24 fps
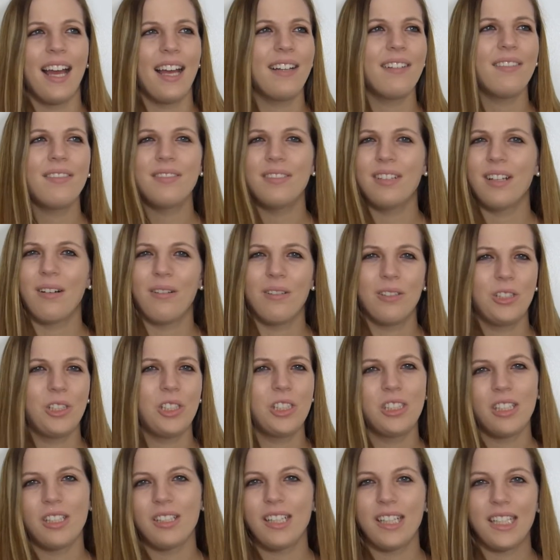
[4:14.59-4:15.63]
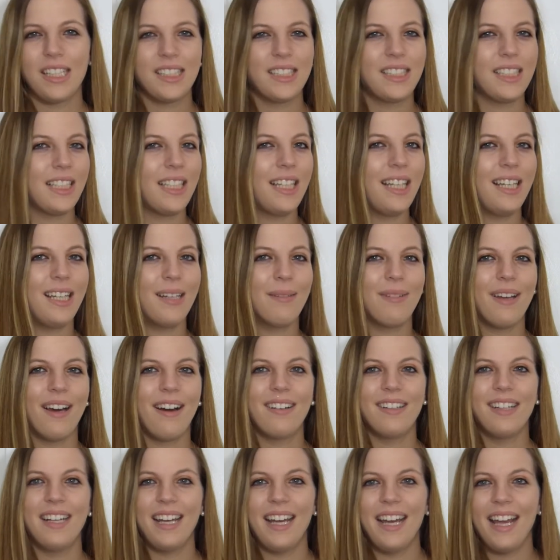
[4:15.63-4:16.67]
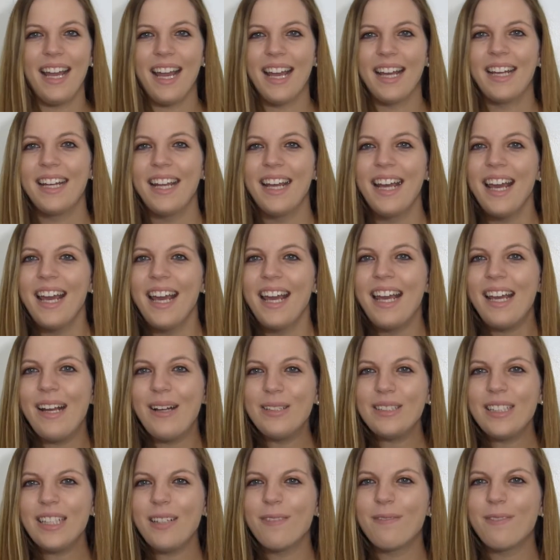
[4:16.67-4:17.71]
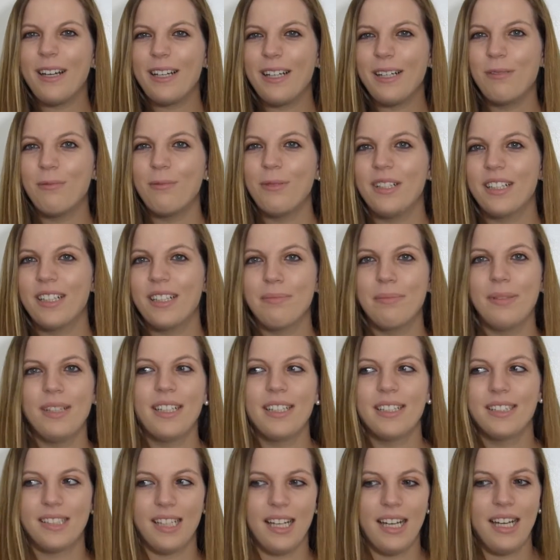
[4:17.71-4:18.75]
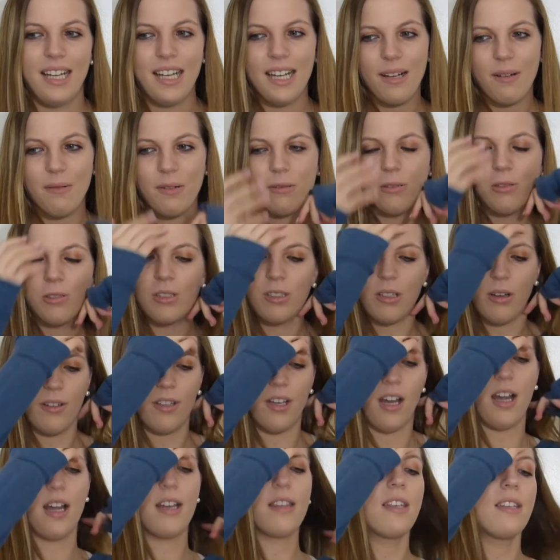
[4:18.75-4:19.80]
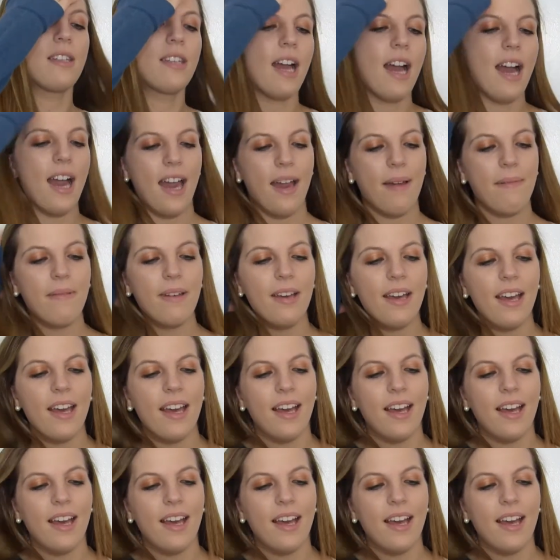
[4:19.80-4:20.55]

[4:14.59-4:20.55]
I don't know. And she started, like, singing about it. And it was, like, very weird because, like, we were so young at the time.